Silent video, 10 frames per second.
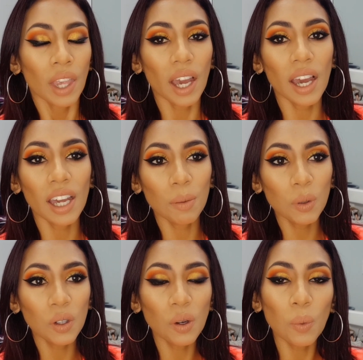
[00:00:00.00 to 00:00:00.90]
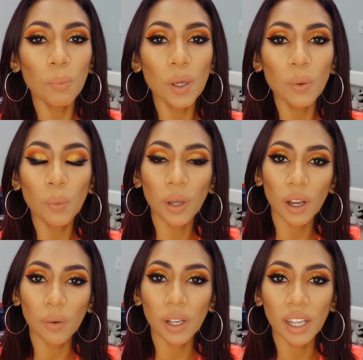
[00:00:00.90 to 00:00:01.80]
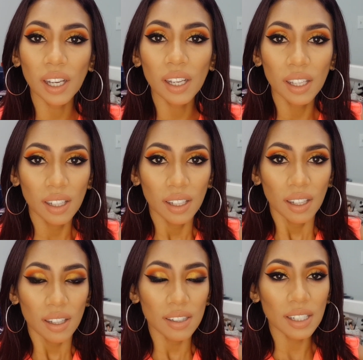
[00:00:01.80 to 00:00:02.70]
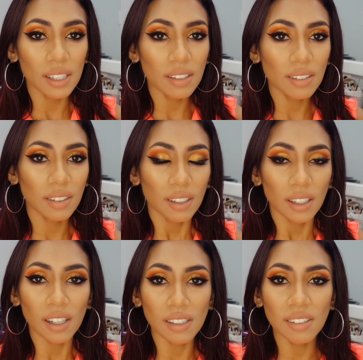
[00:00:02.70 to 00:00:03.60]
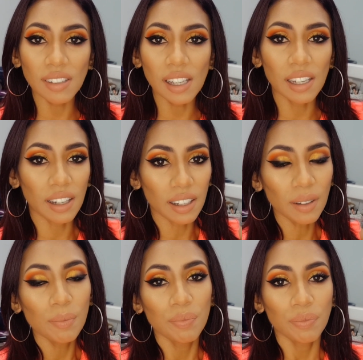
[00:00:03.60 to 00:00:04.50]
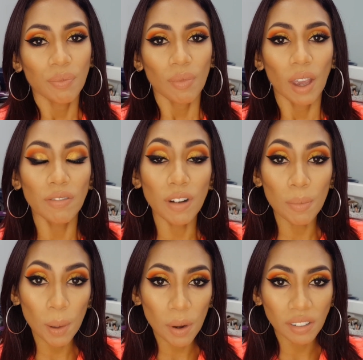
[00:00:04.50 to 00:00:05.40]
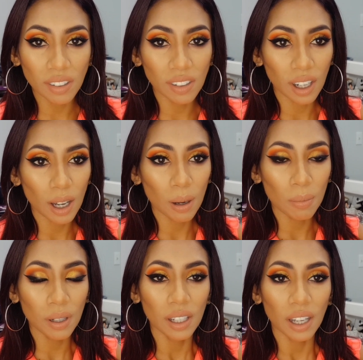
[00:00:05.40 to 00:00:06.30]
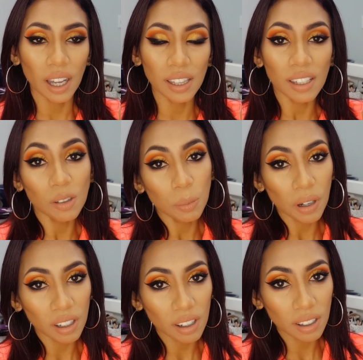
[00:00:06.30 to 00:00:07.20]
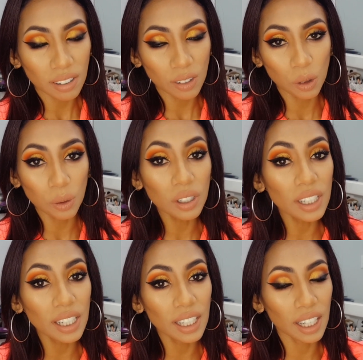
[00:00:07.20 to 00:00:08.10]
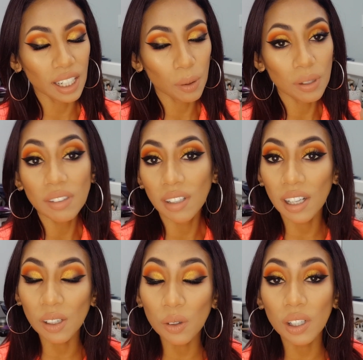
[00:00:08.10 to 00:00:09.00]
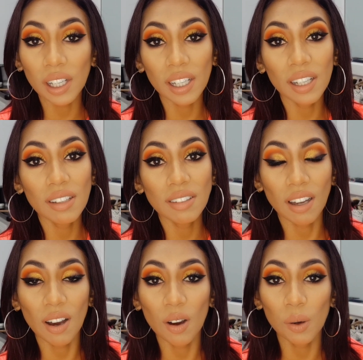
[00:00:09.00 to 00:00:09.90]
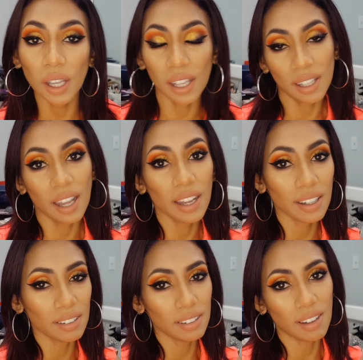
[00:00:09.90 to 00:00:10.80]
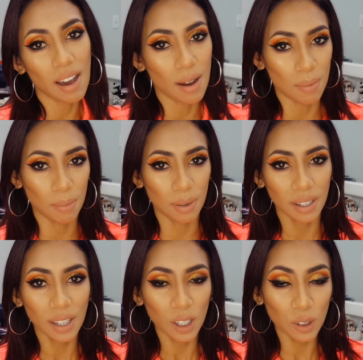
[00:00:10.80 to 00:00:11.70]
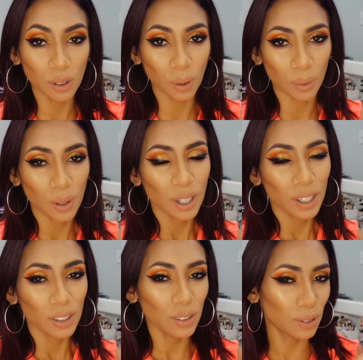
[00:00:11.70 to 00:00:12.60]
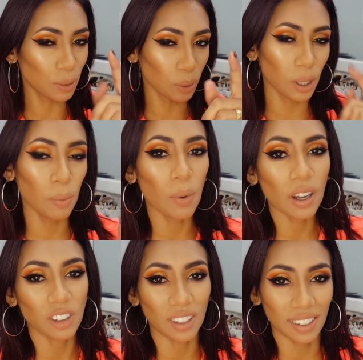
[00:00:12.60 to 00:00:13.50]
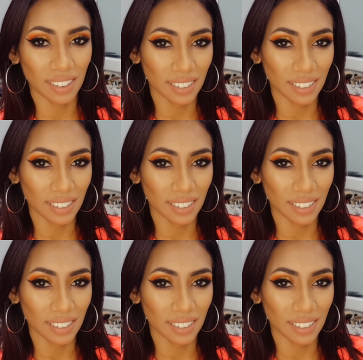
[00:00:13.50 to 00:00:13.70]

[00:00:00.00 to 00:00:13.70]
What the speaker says: and I'm going to be wearing this concealer from my boxycharm and these products during the day, and I'll tell you guys how it held up. So do keep watching.